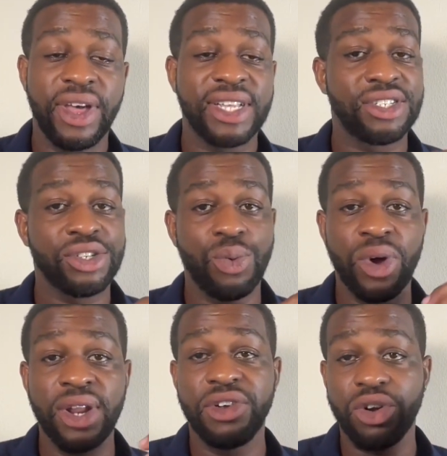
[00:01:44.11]
That's
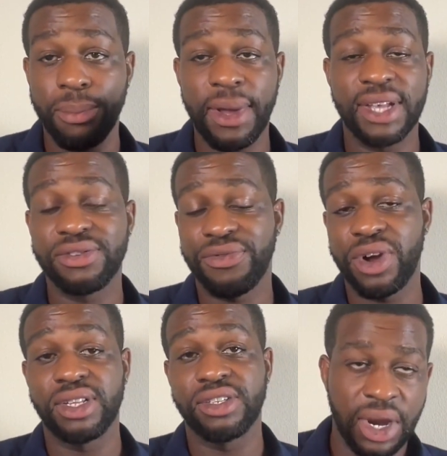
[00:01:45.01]
one of your best
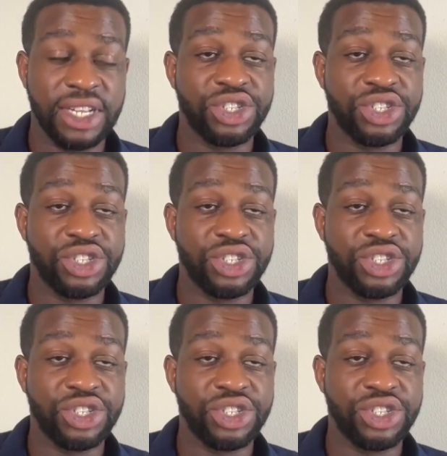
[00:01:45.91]
friends, right?